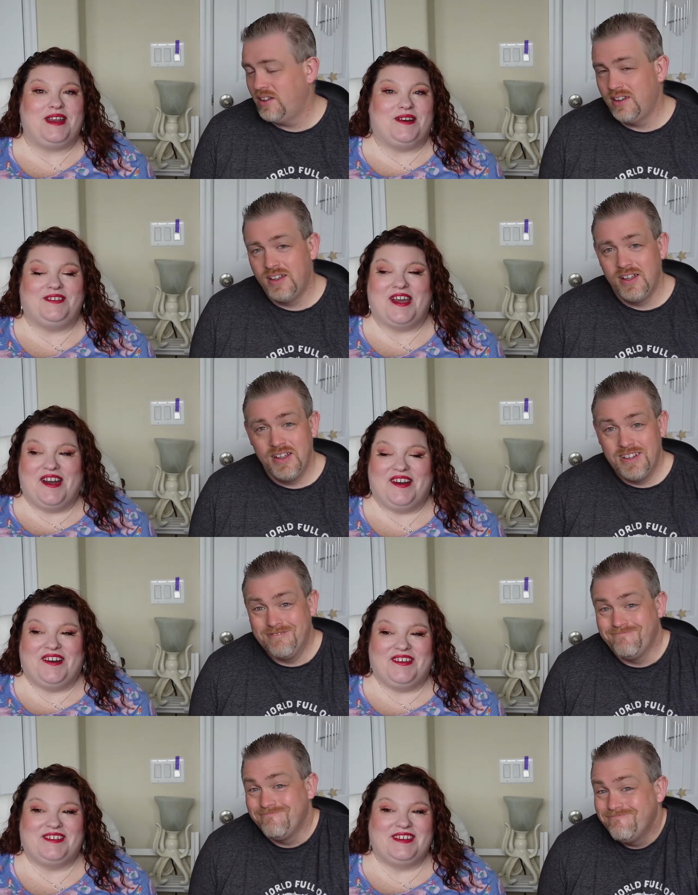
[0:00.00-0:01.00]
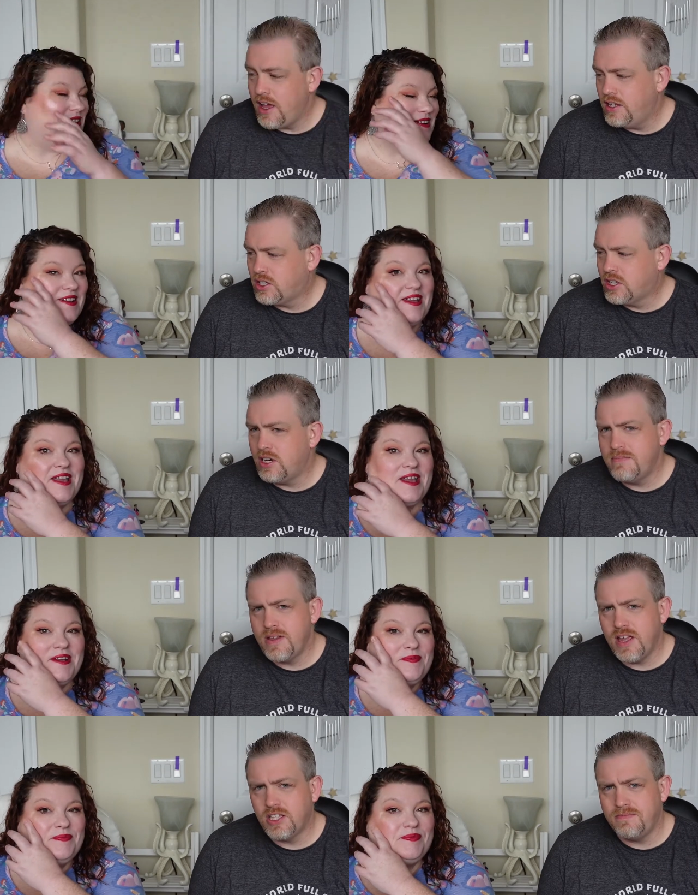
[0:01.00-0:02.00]
Speaker 1: We don't know. It's gonna
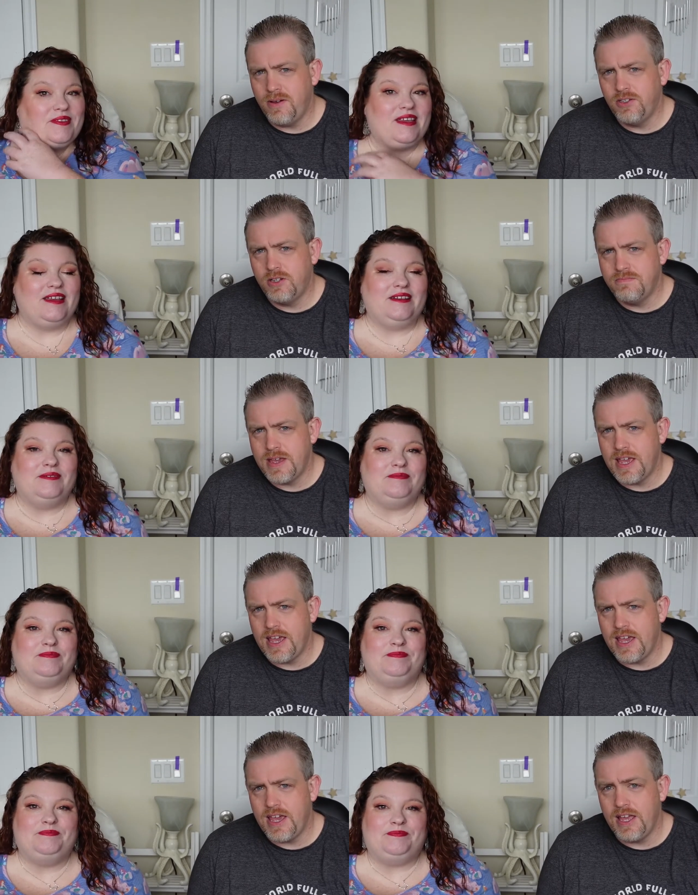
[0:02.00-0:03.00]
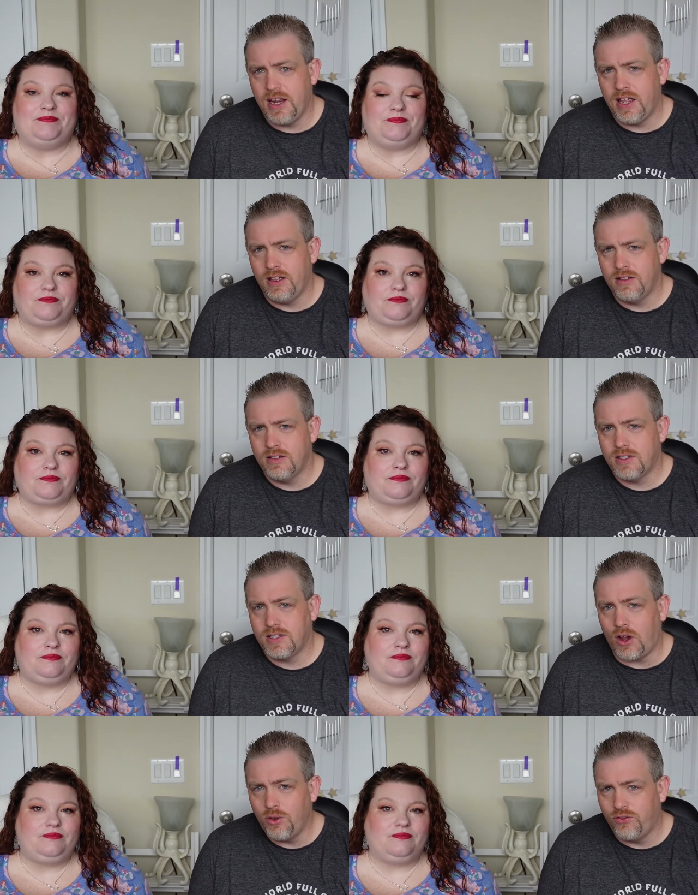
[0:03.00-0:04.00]
be. It's supposed to be hitting
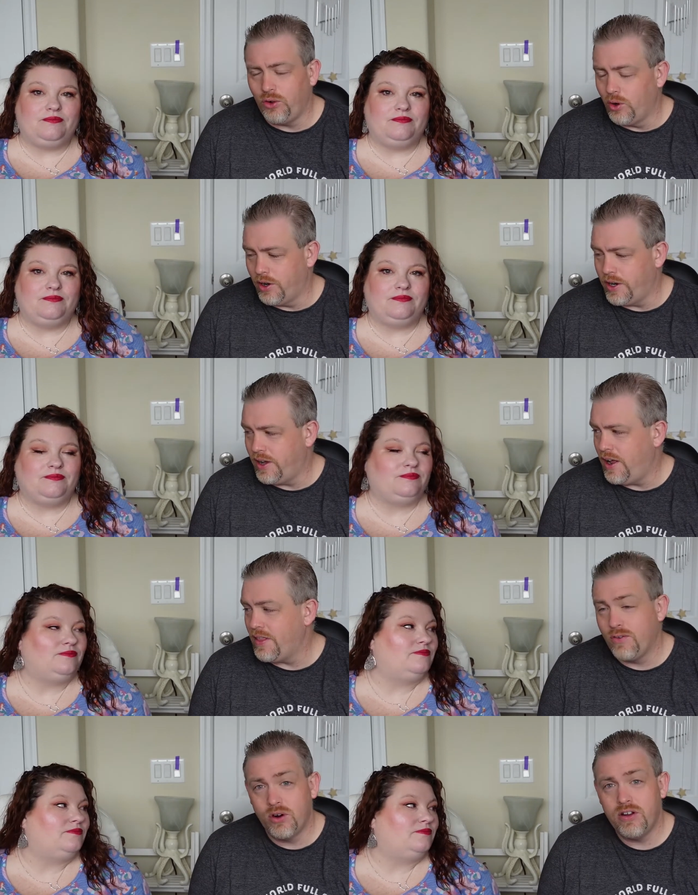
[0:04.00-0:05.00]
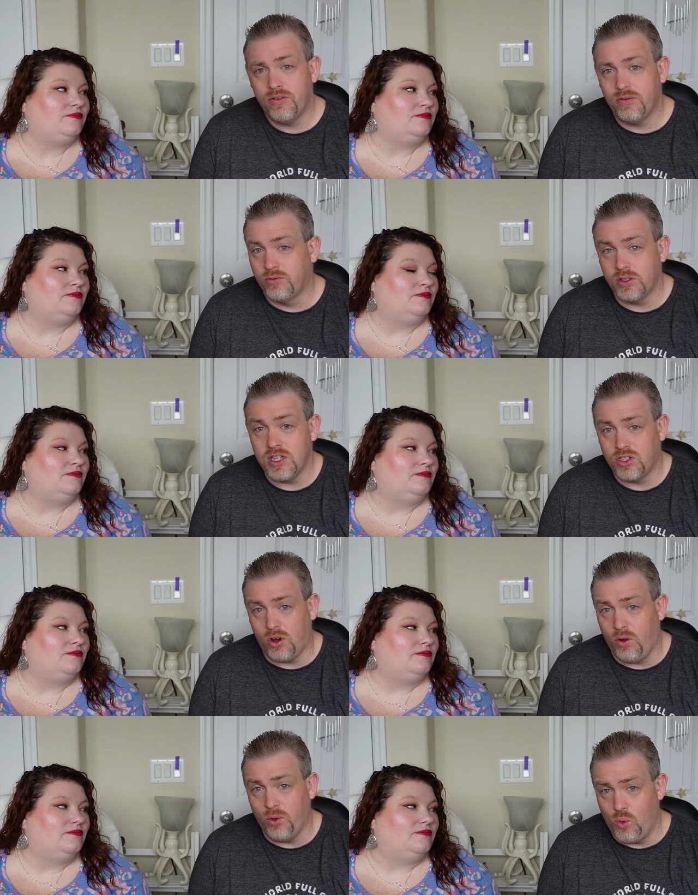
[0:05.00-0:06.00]
South Florida, and they've already released
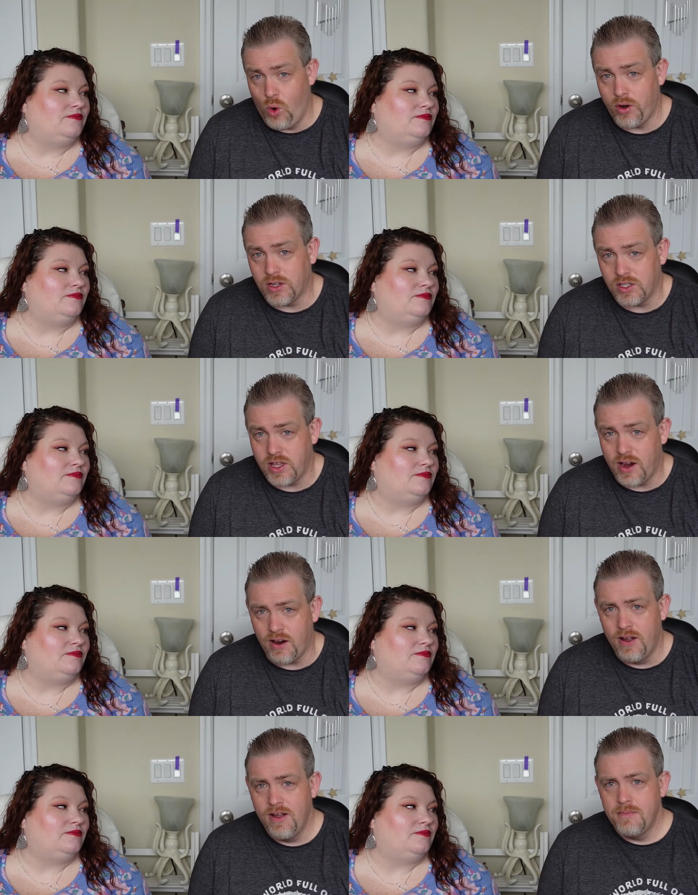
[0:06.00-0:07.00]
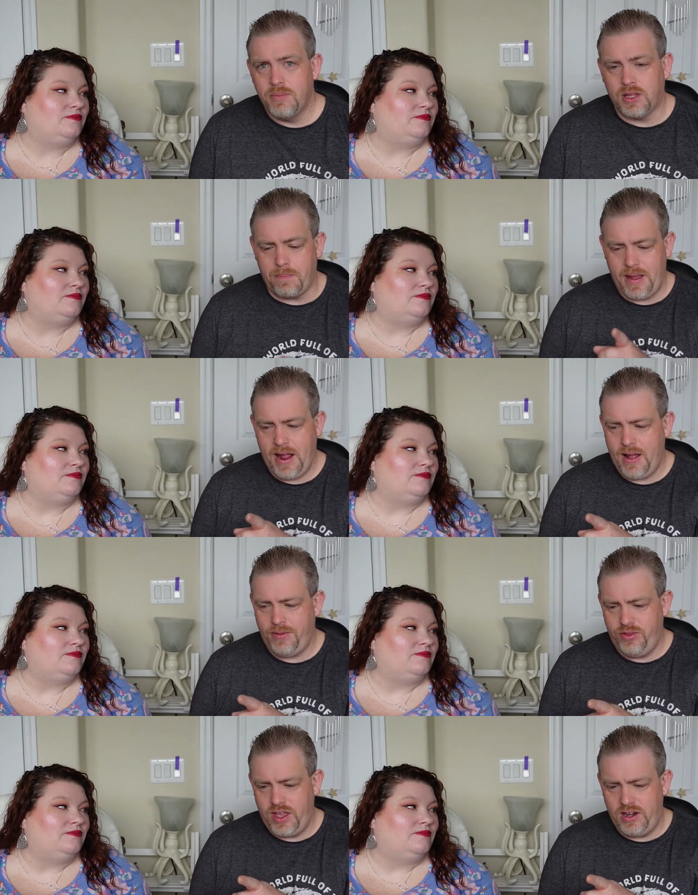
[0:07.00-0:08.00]
all the warnings there but the
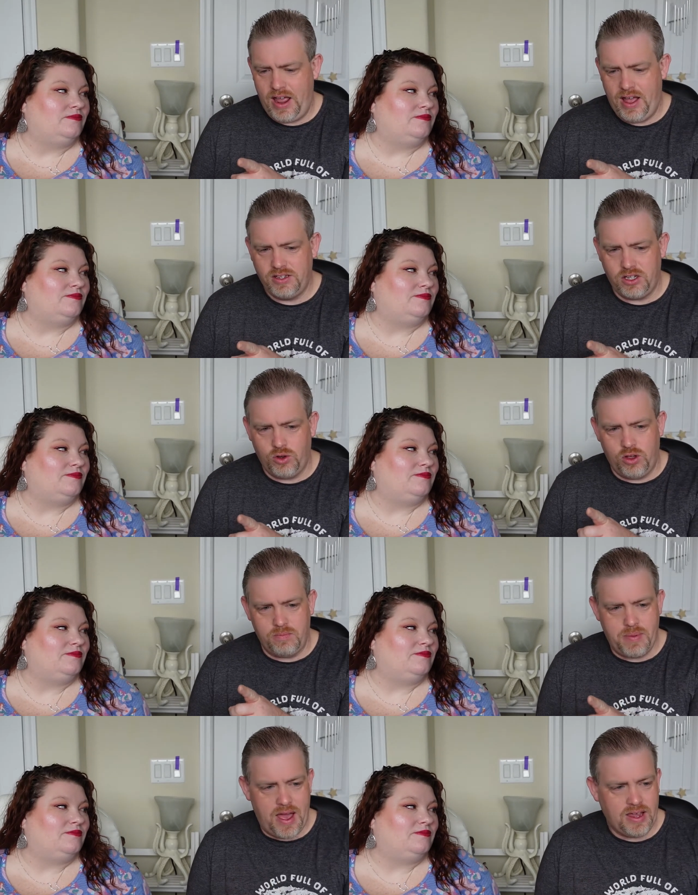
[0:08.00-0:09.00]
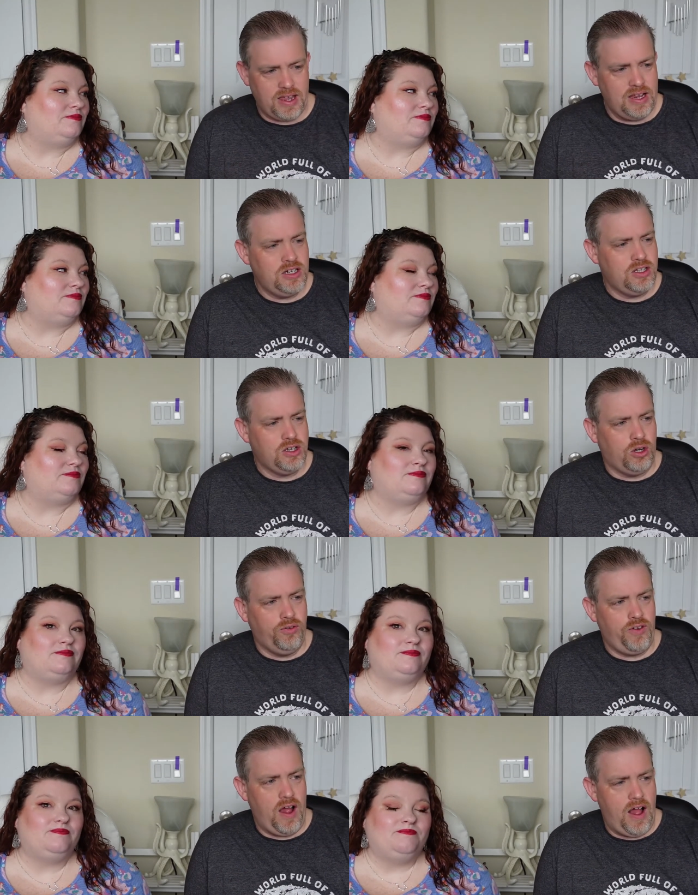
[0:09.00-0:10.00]
path then has it going back into the
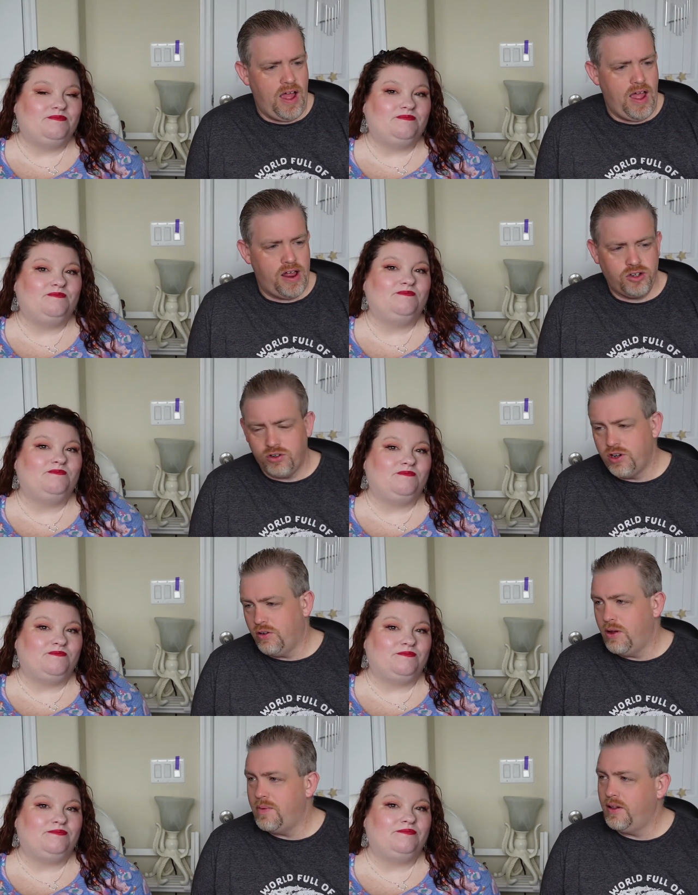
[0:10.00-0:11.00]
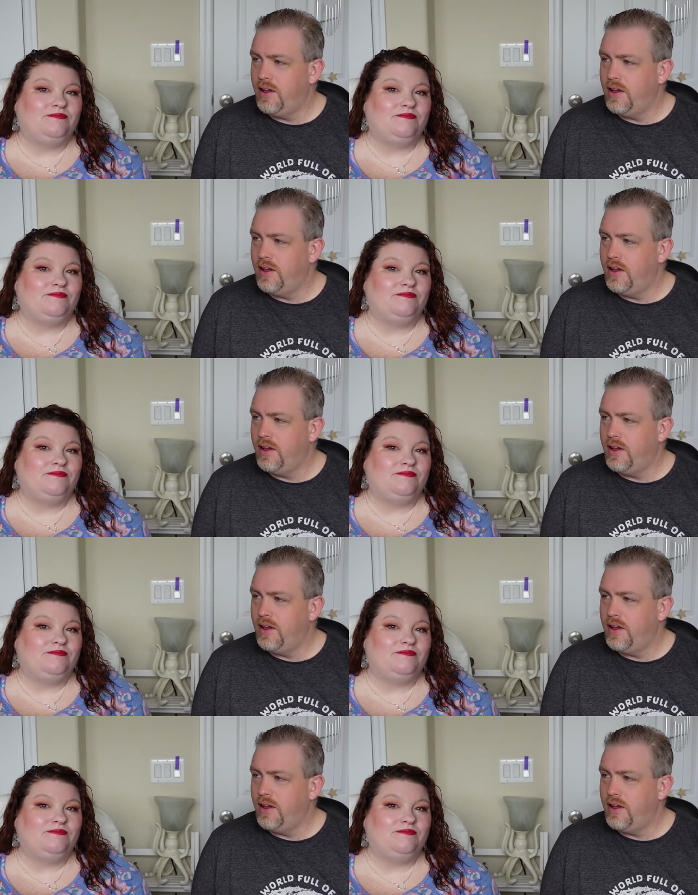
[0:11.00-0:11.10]
Gulf and turning around being